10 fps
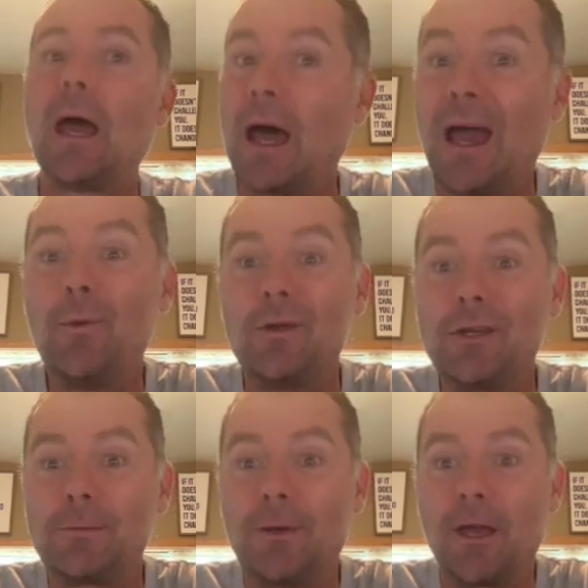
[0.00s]
I would
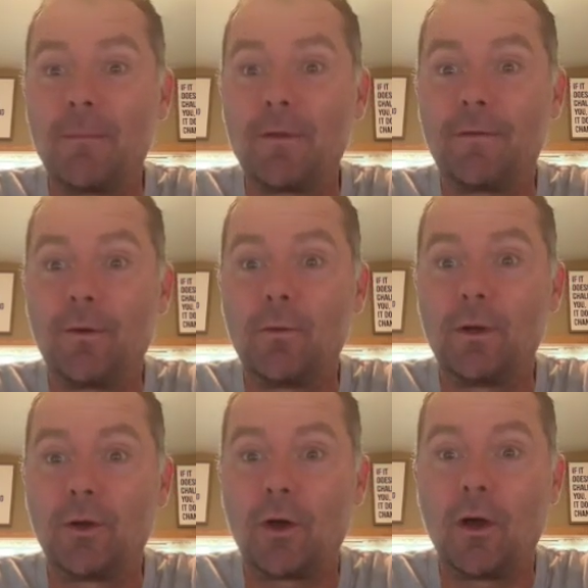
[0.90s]
just pick up the phone
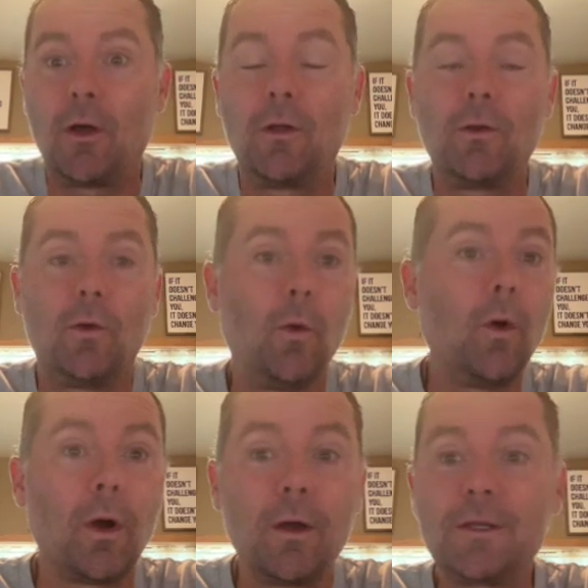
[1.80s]
and call
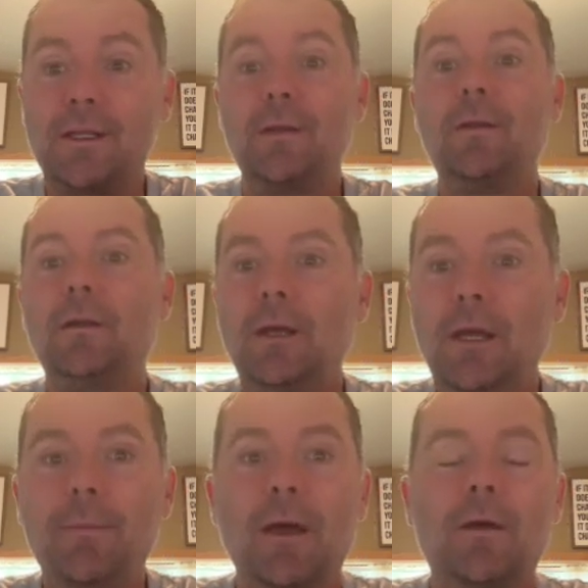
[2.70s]
or send an
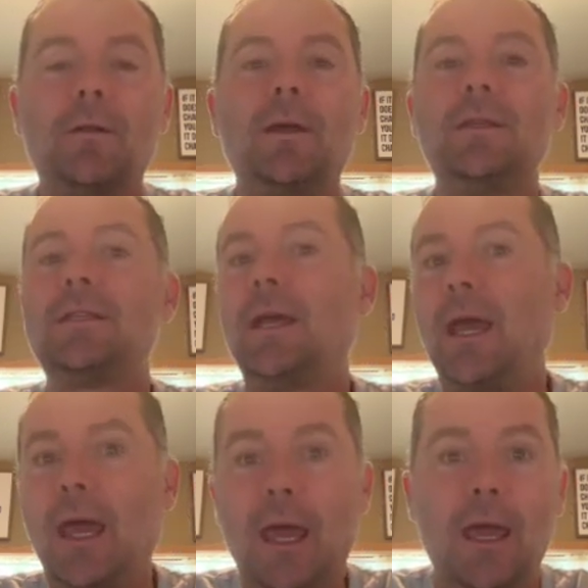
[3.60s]
email and say,
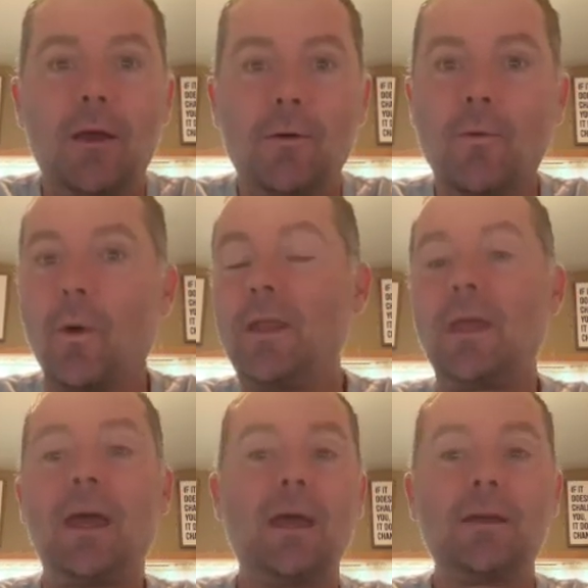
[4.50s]
hey, what the
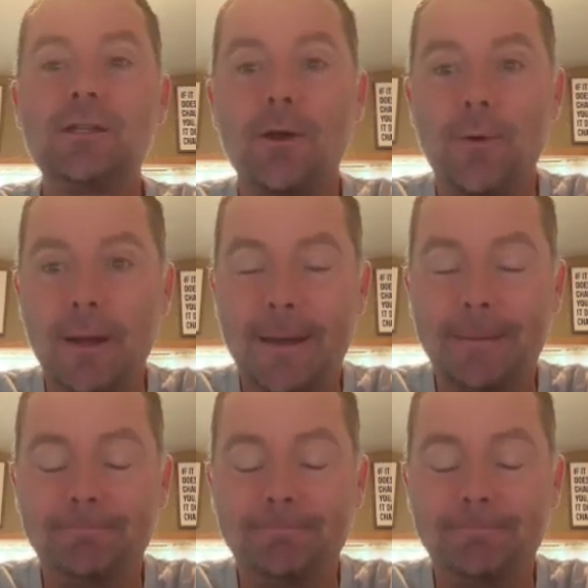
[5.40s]
heck is going on?